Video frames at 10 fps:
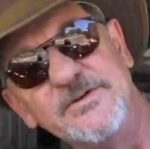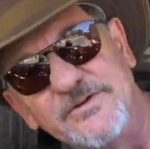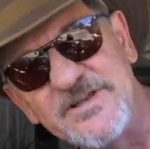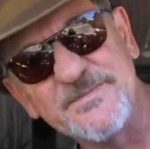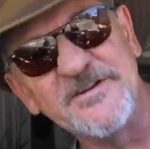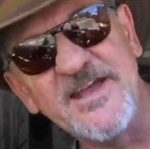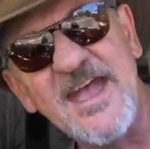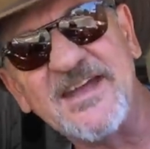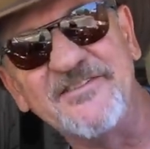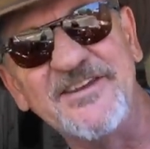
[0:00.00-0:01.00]
Well, it's been a
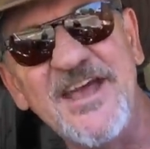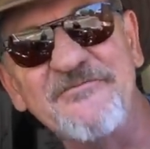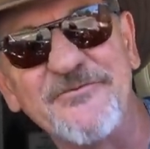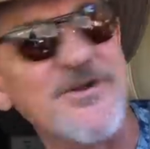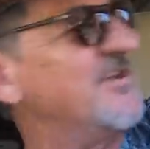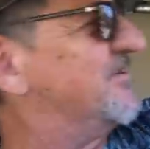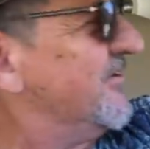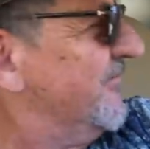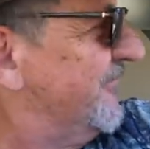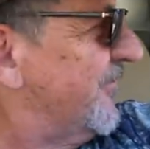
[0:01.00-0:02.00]
heck of a day for us
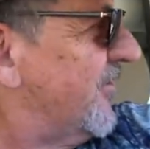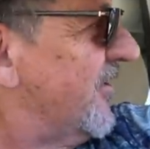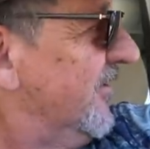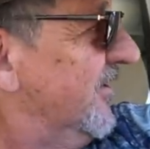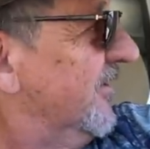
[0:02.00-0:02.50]
so far.